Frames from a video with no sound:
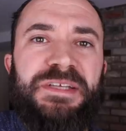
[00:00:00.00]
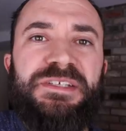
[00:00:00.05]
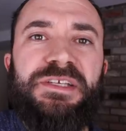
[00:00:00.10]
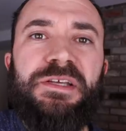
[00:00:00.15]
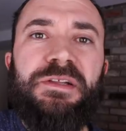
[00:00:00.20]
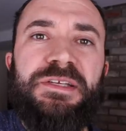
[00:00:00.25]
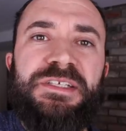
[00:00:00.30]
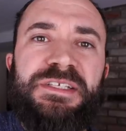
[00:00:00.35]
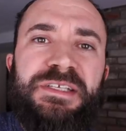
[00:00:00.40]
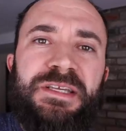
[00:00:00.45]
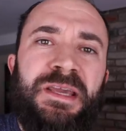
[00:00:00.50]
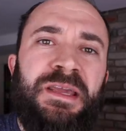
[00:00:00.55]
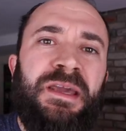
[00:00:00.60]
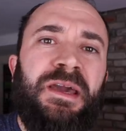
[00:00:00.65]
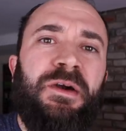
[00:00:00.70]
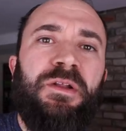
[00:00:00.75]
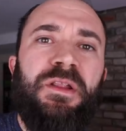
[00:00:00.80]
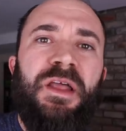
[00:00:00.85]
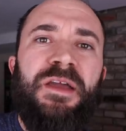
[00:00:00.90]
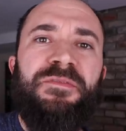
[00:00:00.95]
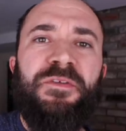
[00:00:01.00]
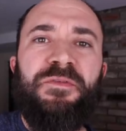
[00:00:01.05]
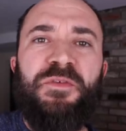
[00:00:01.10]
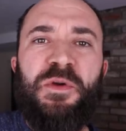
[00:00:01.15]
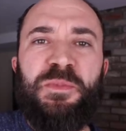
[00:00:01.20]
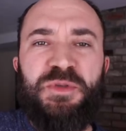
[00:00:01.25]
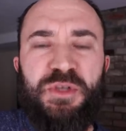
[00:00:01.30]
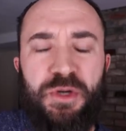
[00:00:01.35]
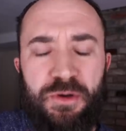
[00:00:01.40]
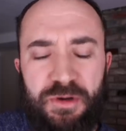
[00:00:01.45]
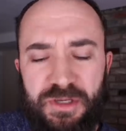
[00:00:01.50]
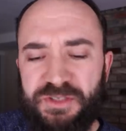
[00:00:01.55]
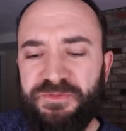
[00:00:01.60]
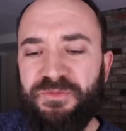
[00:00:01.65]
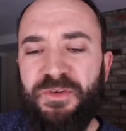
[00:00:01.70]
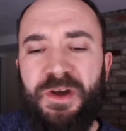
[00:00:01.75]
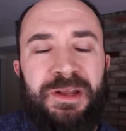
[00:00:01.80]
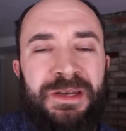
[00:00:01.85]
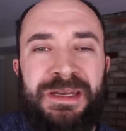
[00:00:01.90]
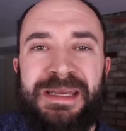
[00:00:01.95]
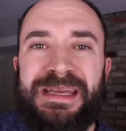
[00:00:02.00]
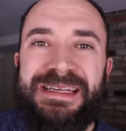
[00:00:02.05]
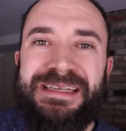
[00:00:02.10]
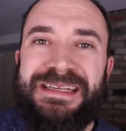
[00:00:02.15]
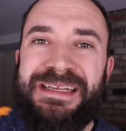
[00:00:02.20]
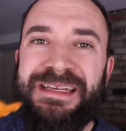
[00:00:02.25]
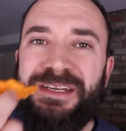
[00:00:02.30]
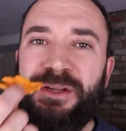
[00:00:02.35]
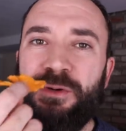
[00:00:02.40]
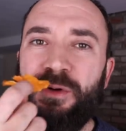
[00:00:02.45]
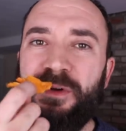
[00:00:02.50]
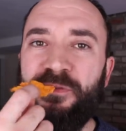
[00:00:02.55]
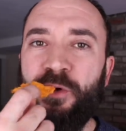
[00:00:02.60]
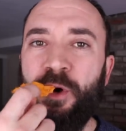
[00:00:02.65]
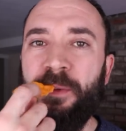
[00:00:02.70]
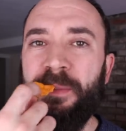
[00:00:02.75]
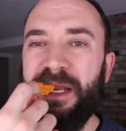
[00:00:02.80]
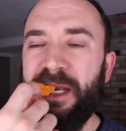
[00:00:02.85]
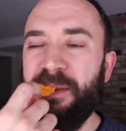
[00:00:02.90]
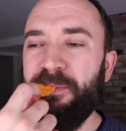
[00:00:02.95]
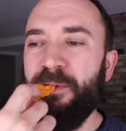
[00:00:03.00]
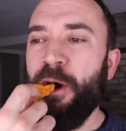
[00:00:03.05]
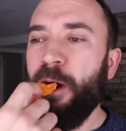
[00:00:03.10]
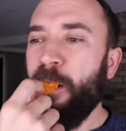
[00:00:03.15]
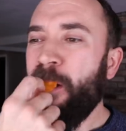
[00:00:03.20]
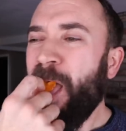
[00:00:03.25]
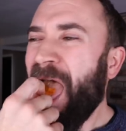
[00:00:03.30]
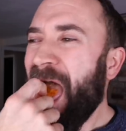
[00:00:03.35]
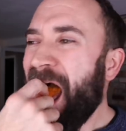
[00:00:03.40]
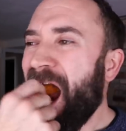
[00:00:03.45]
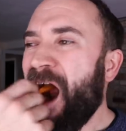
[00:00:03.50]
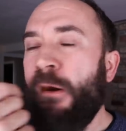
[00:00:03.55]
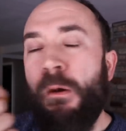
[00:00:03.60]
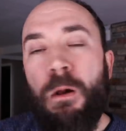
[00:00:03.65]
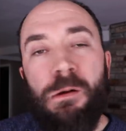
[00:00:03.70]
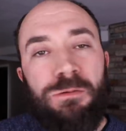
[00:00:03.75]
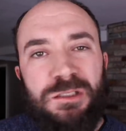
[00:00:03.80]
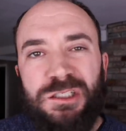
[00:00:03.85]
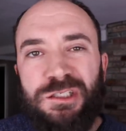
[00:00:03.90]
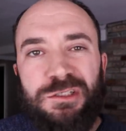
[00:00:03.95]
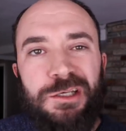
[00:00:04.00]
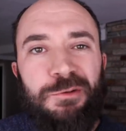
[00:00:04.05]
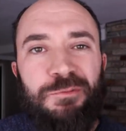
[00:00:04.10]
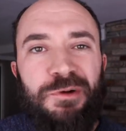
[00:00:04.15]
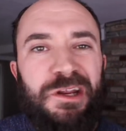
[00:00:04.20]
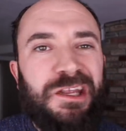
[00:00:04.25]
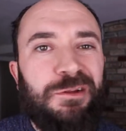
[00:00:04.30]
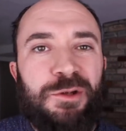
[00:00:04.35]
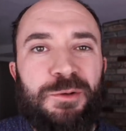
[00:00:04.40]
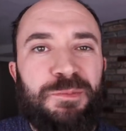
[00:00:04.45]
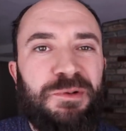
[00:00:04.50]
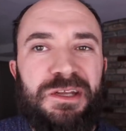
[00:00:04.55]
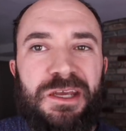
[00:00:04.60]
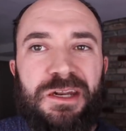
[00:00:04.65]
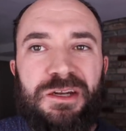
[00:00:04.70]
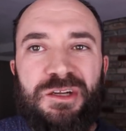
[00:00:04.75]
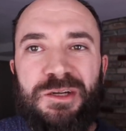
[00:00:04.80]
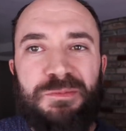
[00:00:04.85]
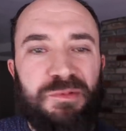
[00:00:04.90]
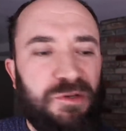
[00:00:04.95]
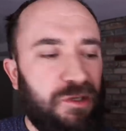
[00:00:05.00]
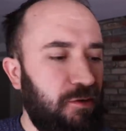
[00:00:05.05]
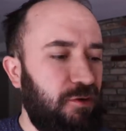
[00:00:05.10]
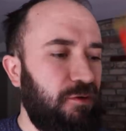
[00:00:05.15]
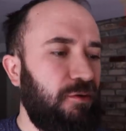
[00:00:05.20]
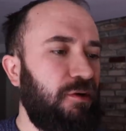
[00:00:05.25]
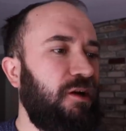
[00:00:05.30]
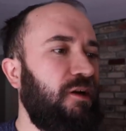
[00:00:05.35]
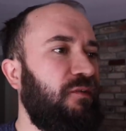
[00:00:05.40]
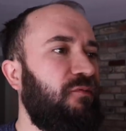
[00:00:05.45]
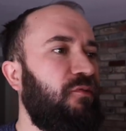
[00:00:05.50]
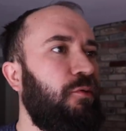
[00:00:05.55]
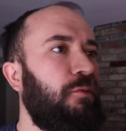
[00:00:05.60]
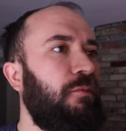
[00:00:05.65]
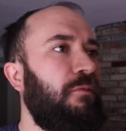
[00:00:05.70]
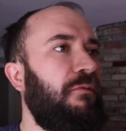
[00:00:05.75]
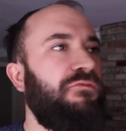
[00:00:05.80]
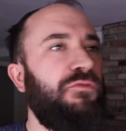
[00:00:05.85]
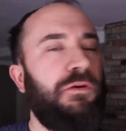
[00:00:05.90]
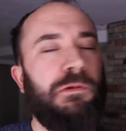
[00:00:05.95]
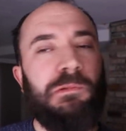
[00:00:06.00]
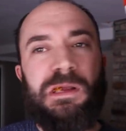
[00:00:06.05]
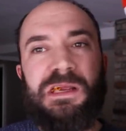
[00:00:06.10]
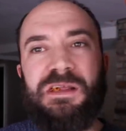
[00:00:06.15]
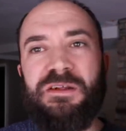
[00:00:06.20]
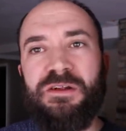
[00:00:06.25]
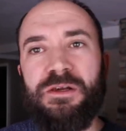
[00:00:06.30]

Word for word: Basically, seeking out a life of absurdist fun didn't do it for me anymore. Just like regular potato chips don't do it any for, me